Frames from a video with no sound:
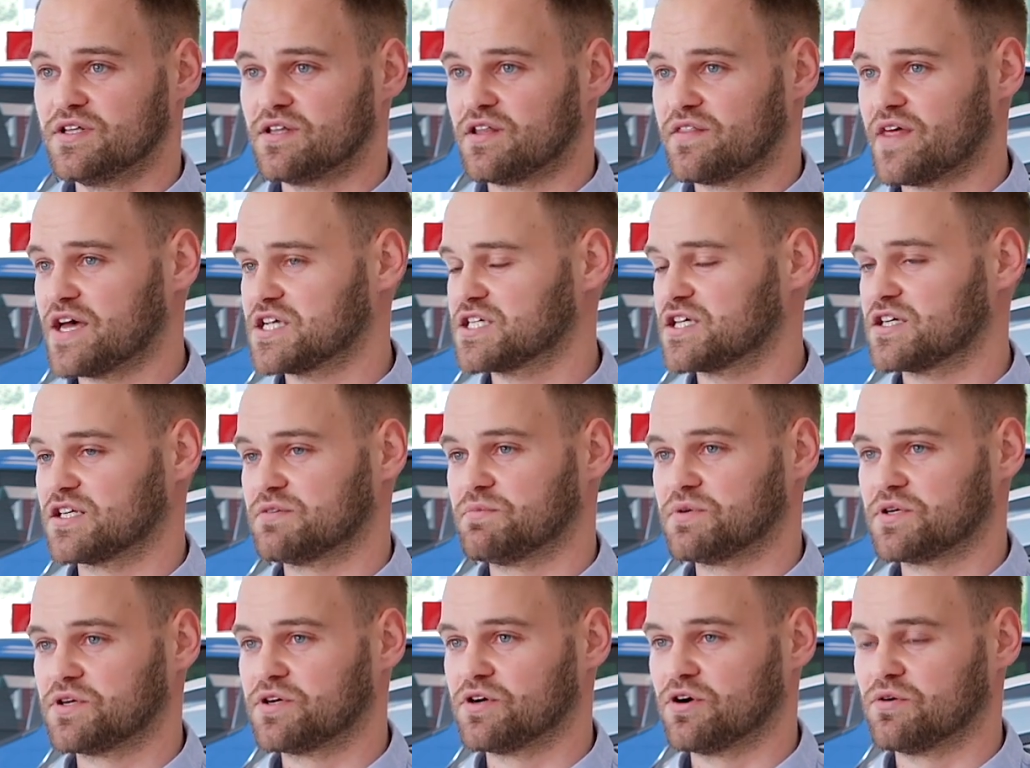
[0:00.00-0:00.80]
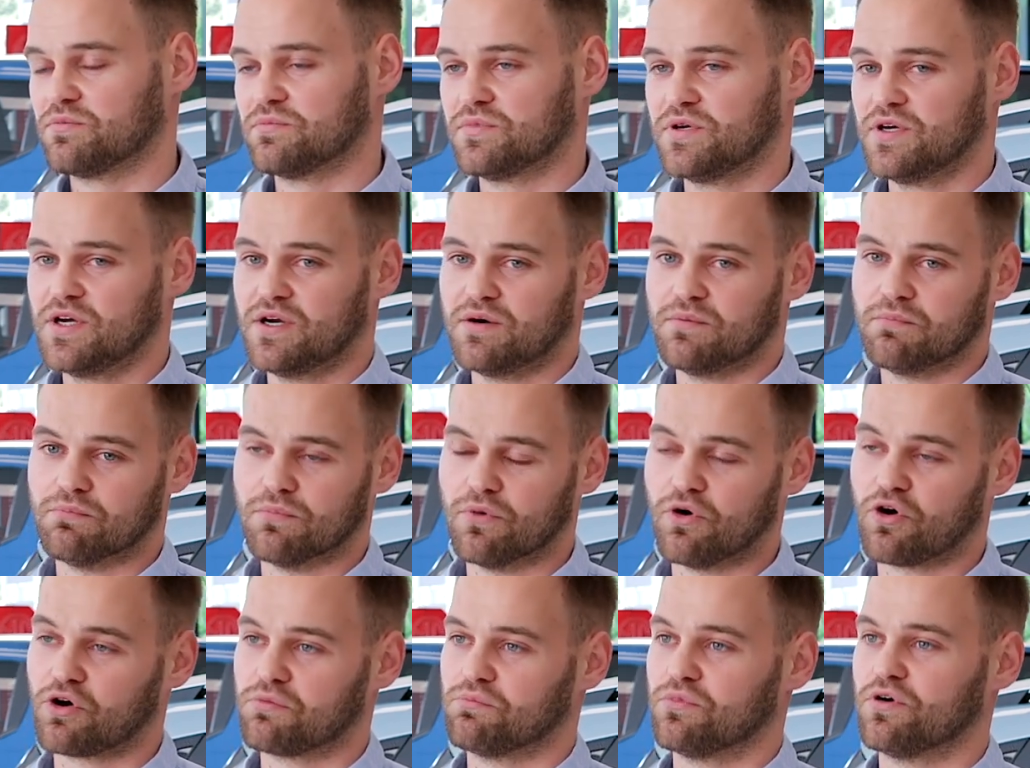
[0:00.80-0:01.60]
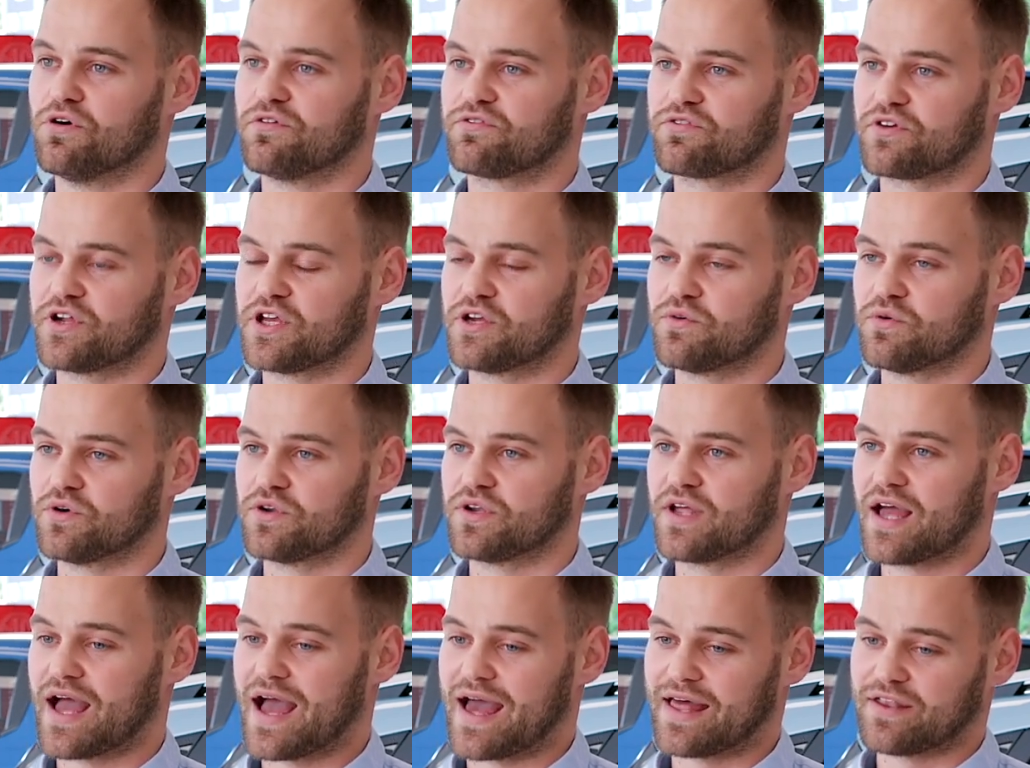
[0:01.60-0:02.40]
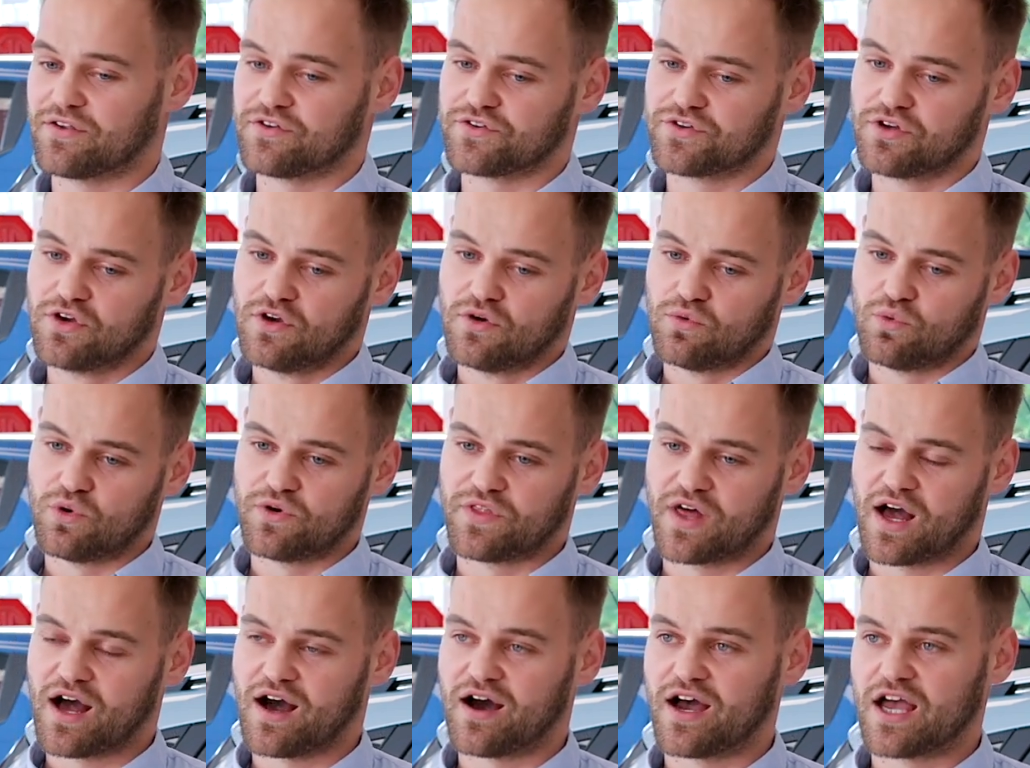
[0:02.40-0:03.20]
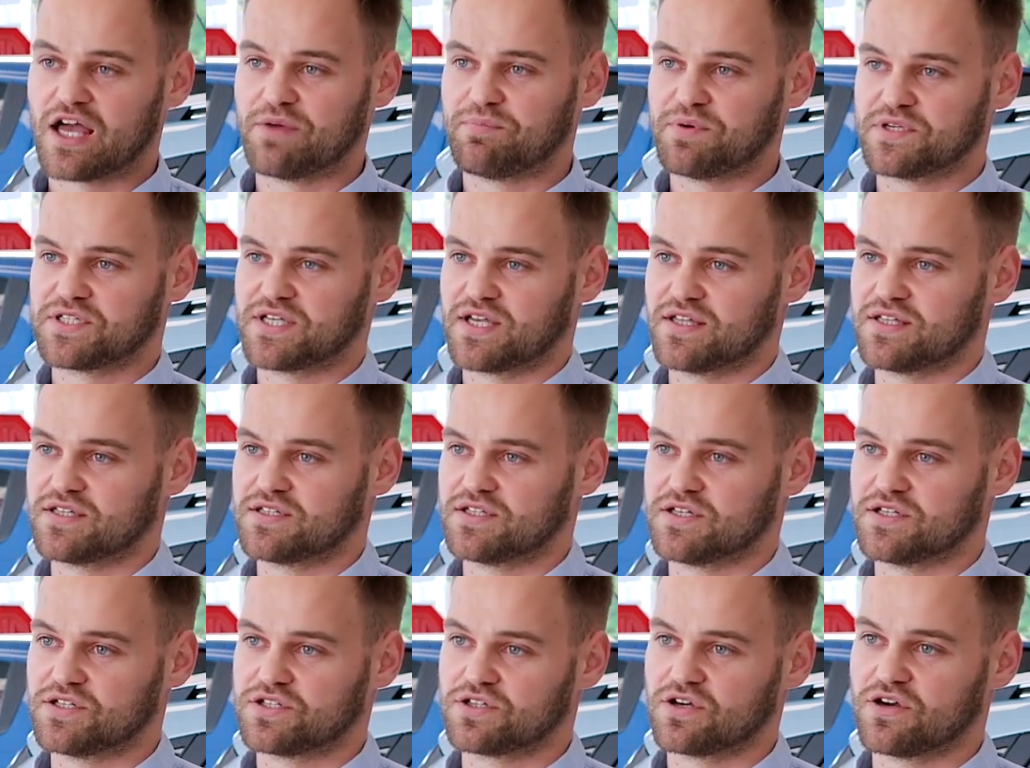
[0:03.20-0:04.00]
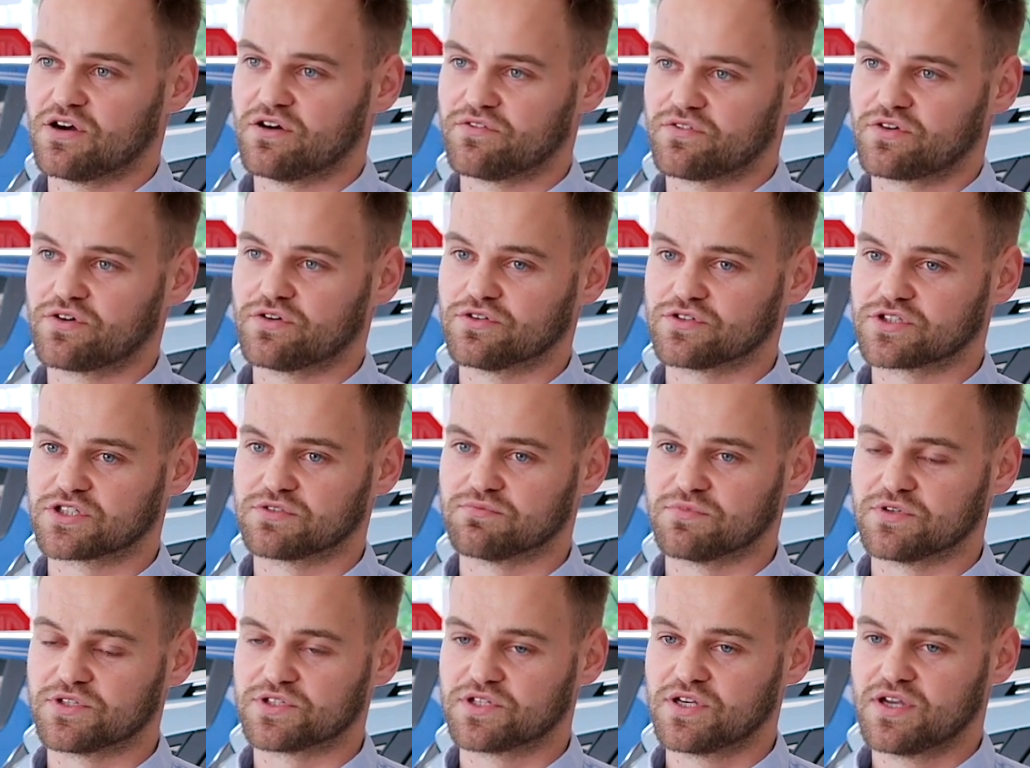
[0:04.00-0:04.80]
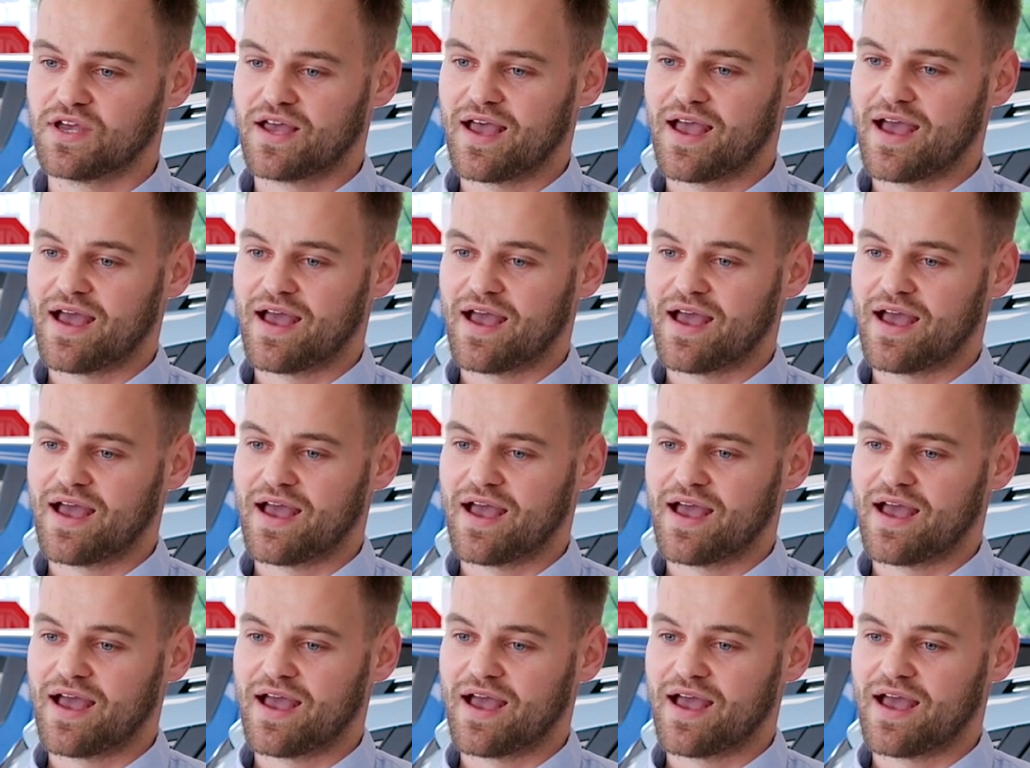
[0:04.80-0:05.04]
that's going to become more and more frequent, and with a higher percentage of customers